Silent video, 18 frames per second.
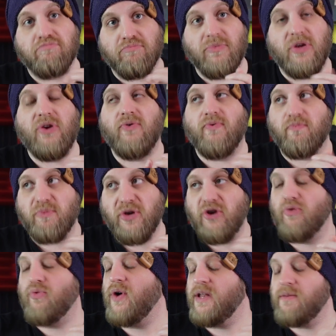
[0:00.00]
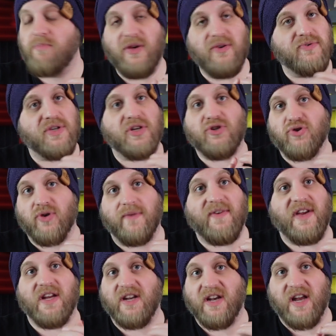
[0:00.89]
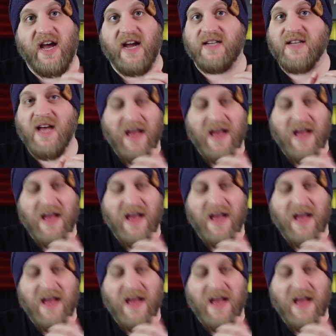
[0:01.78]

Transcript: You win music trivia tonight.